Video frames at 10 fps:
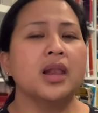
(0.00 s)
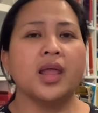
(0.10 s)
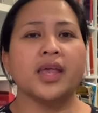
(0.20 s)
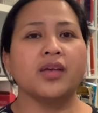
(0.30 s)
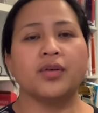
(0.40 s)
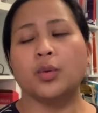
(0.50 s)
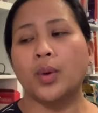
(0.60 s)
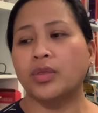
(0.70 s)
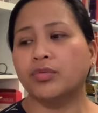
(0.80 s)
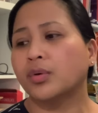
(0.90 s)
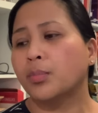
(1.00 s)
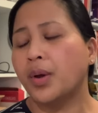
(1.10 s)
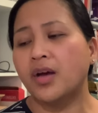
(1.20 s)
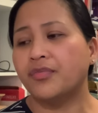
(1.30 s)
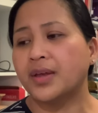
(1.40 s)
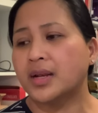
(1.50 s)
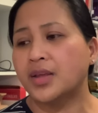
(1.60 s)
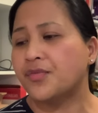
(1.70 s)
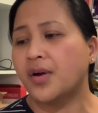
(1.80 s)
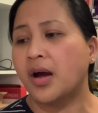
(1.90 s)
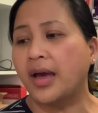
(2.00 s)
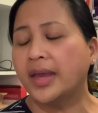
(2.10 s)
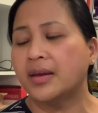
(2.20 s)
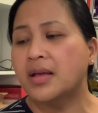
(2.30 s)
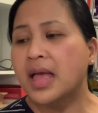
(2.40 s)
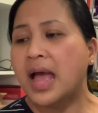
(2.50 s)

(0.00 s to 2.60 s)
Like it, it went through perfectly fine.